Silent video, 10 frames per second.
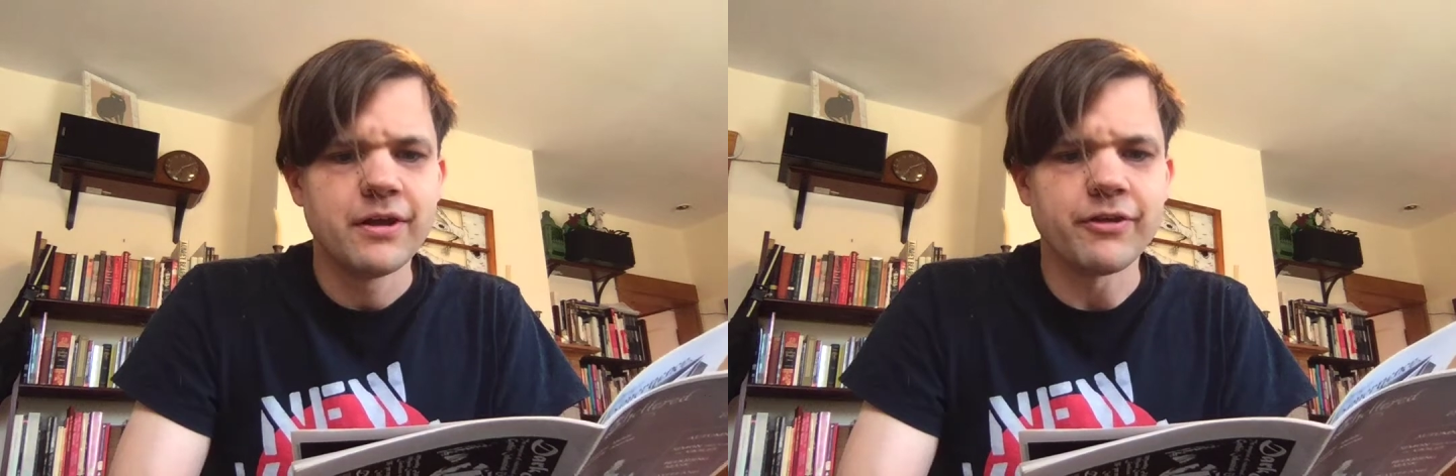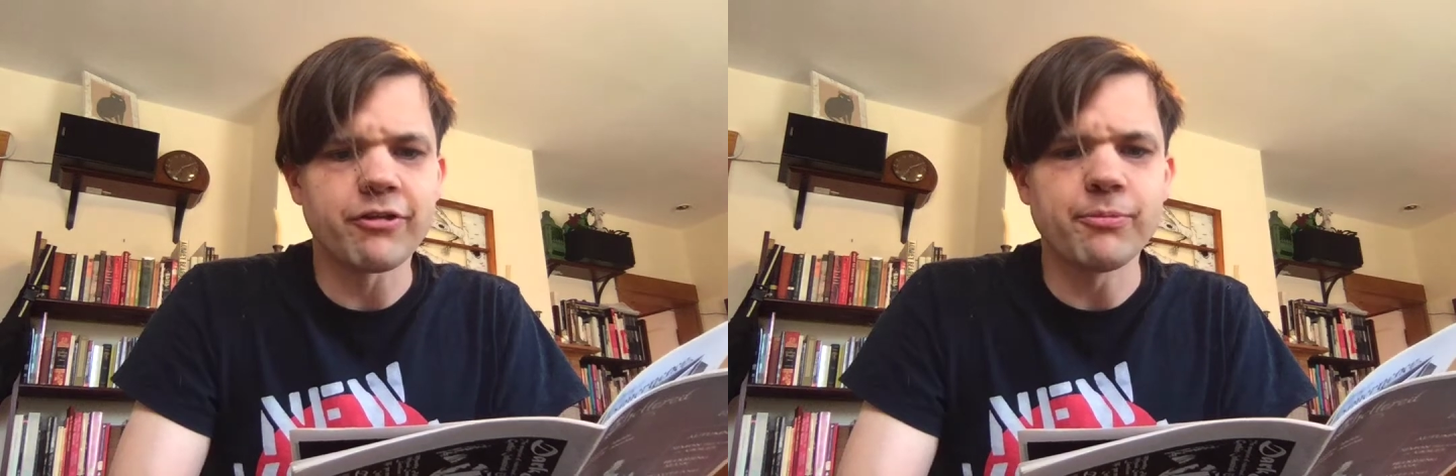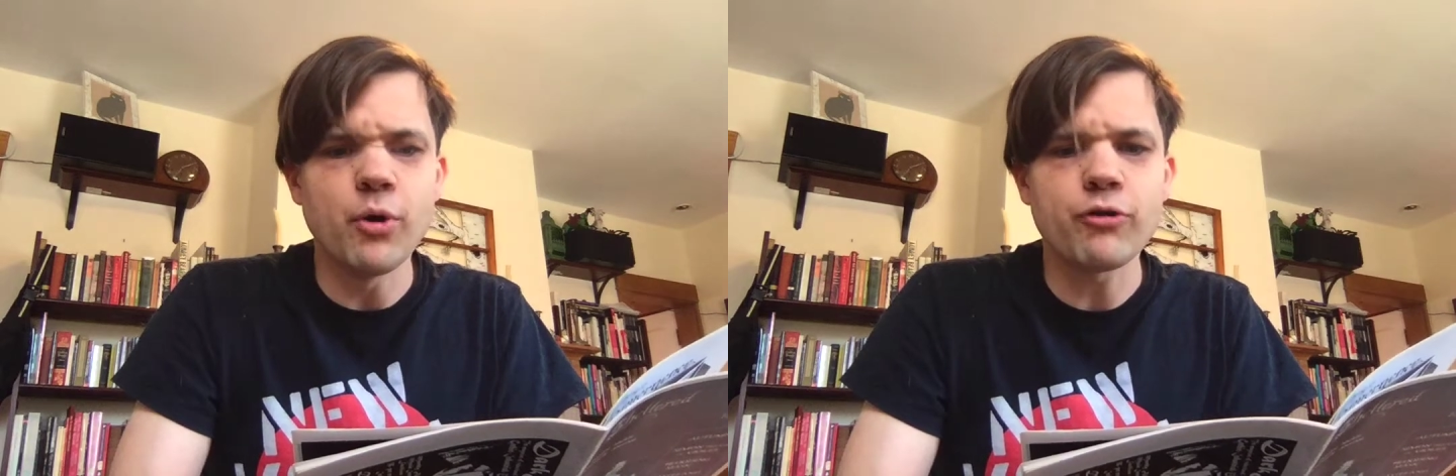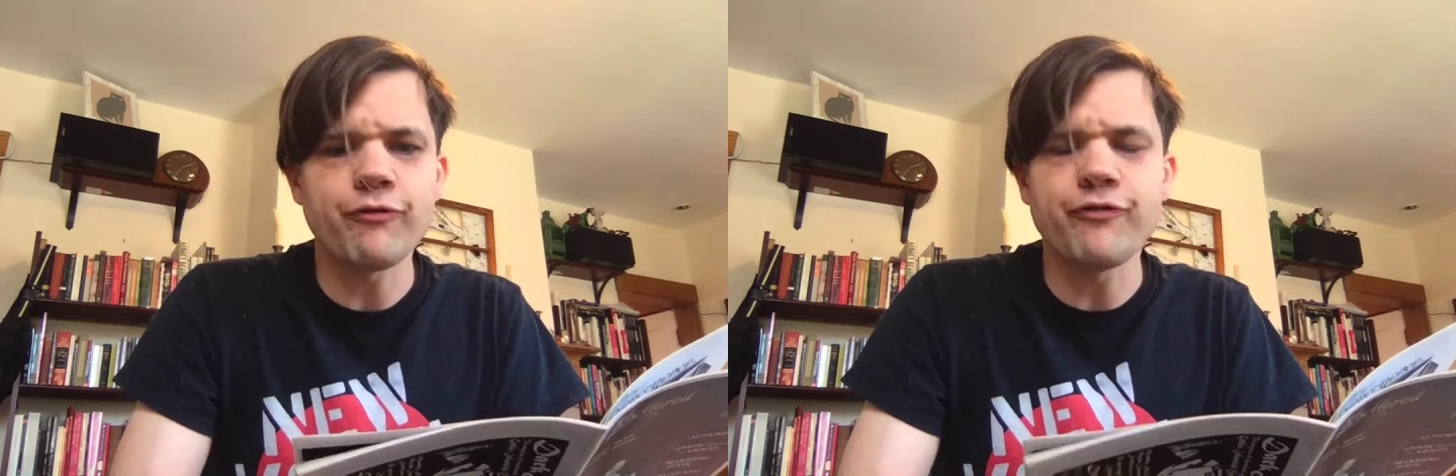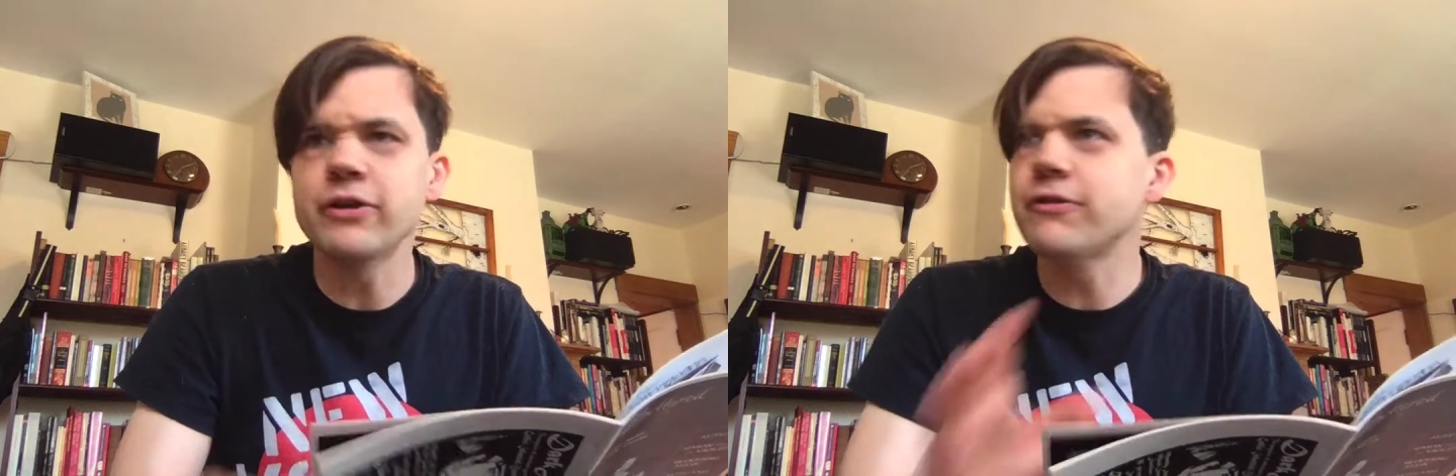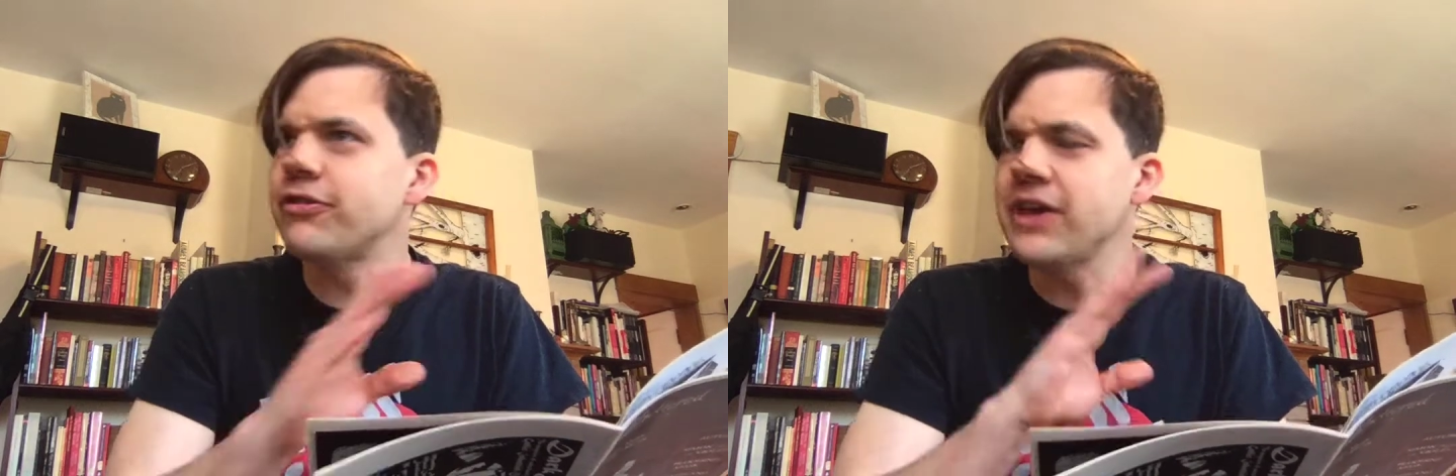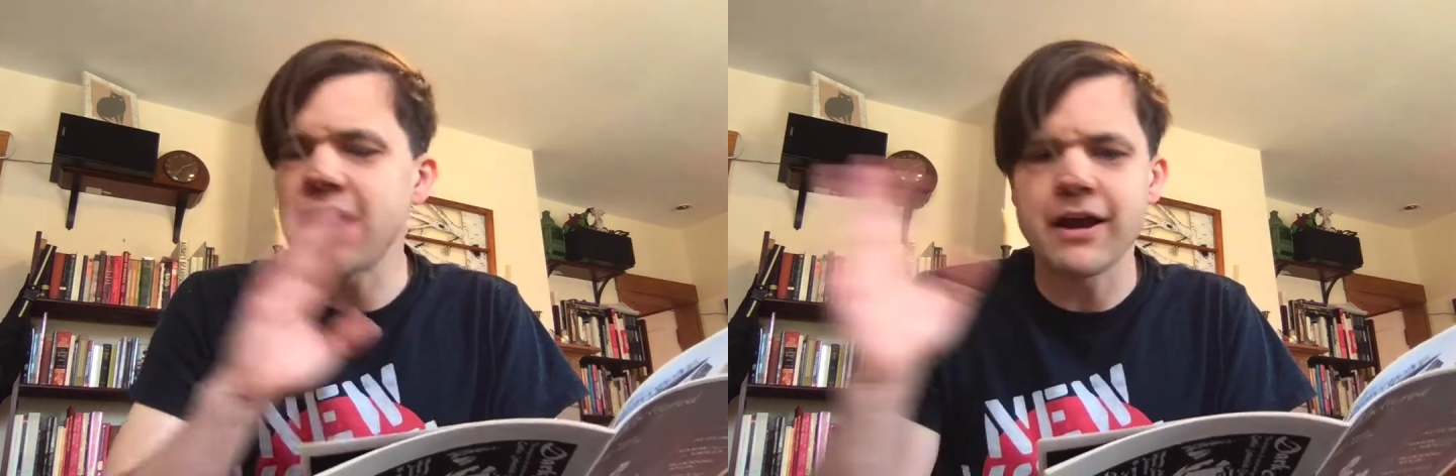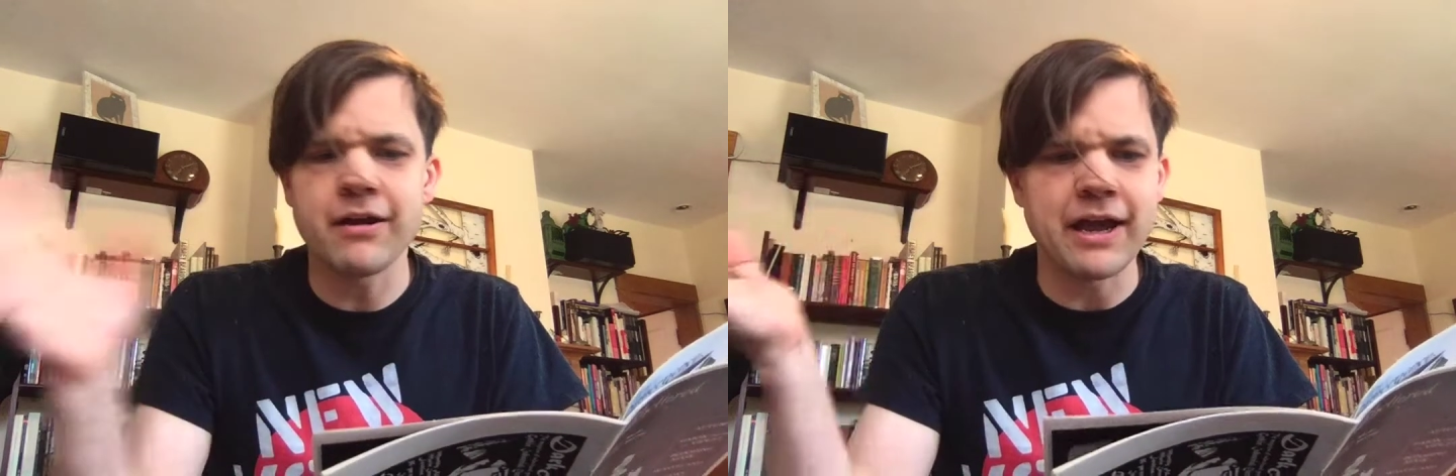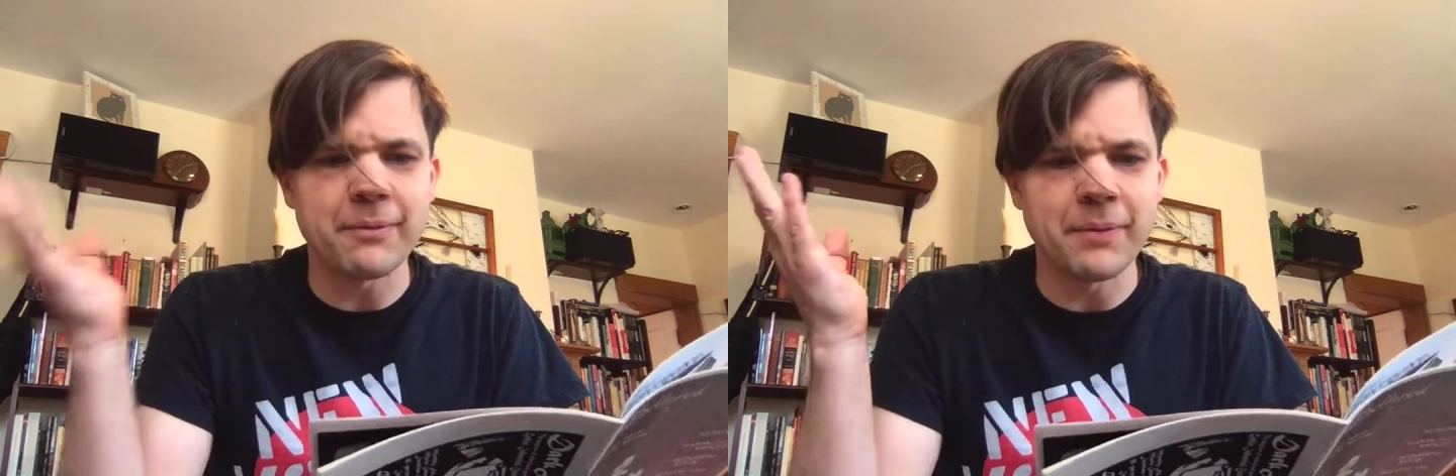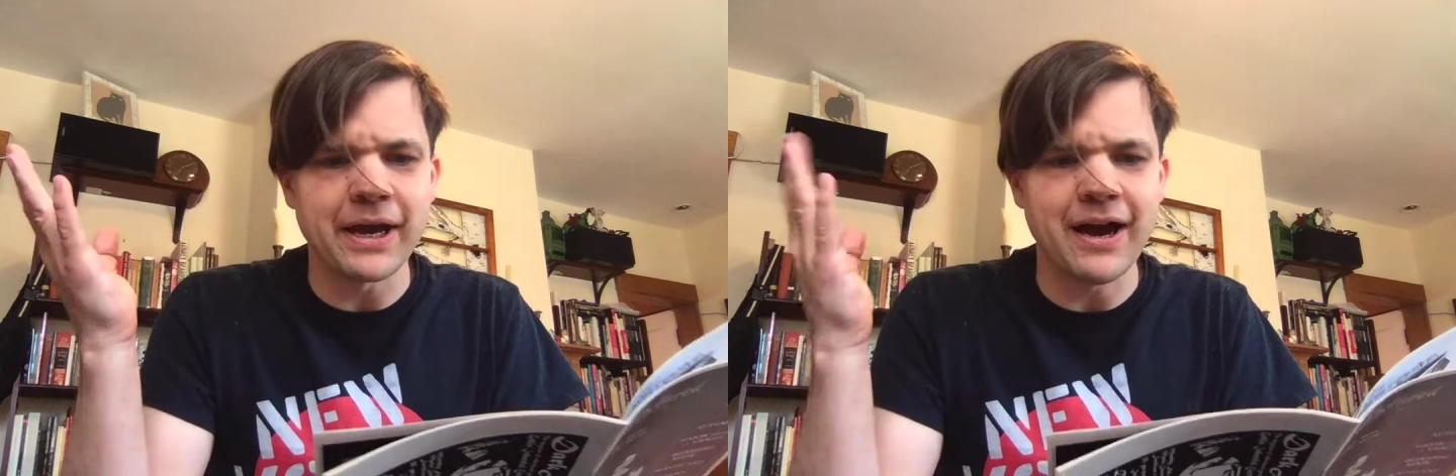The smoke fills the air and
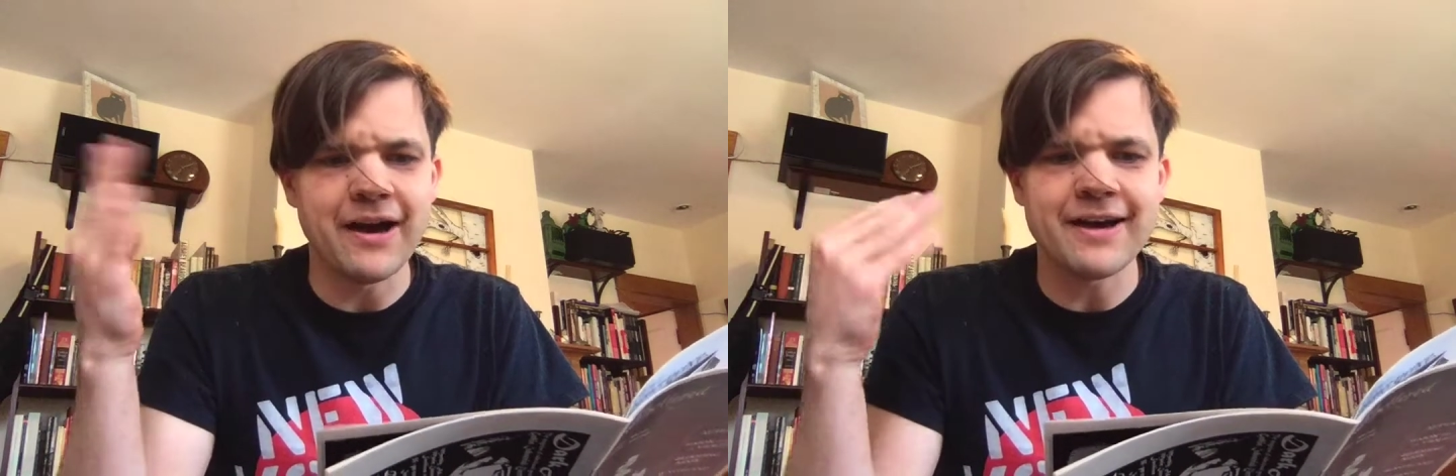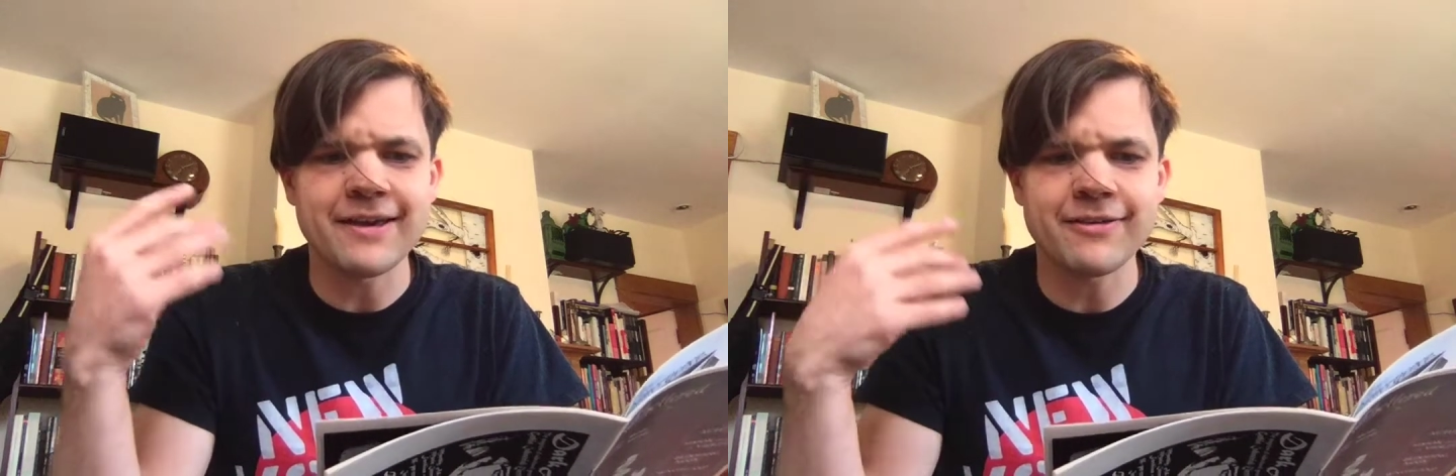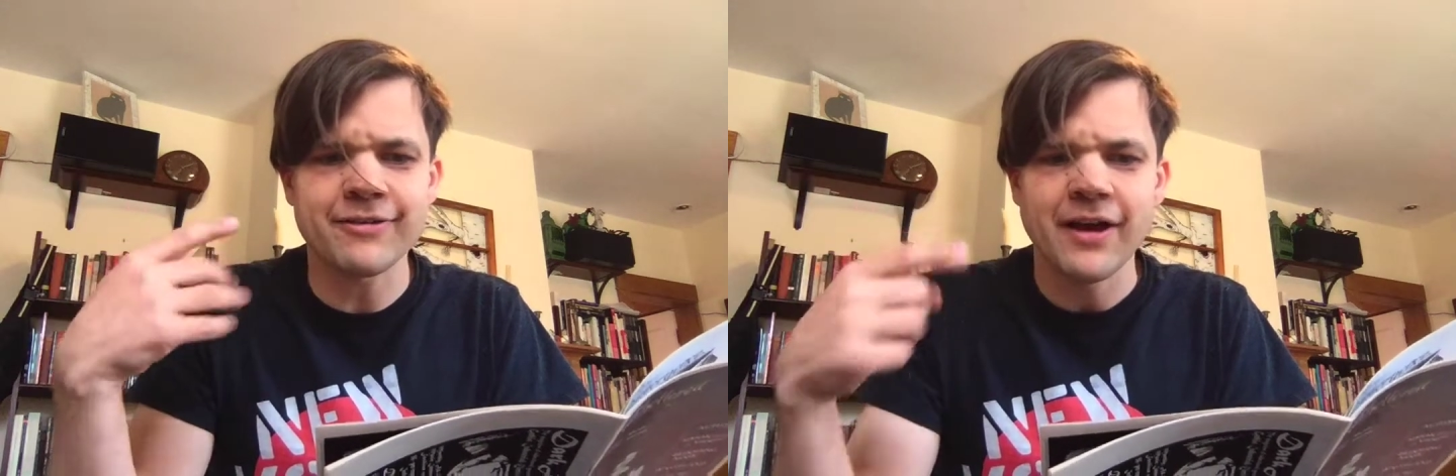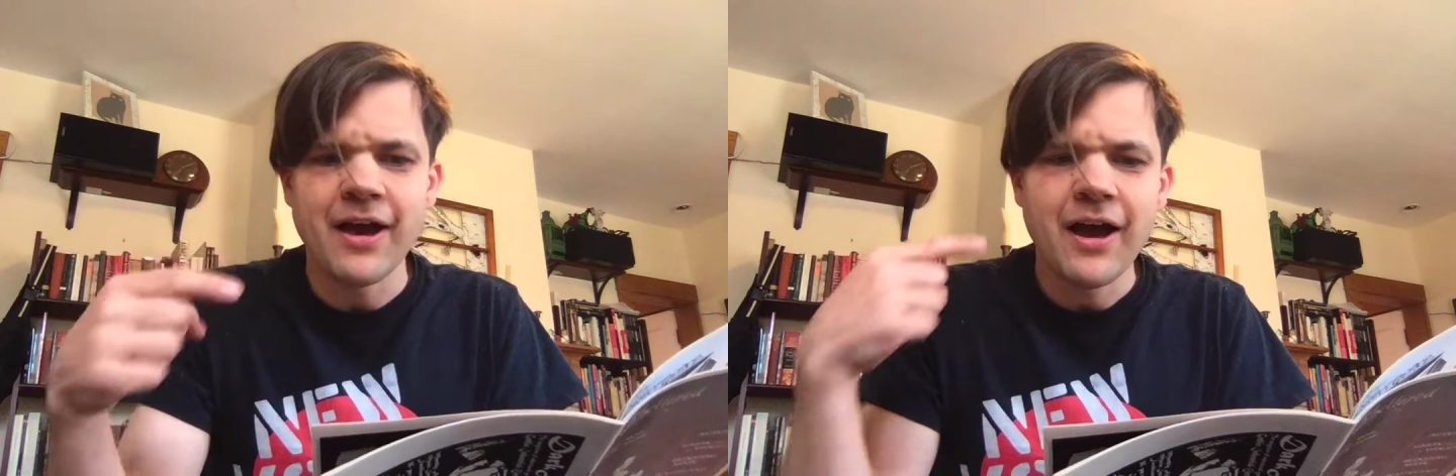my eyes.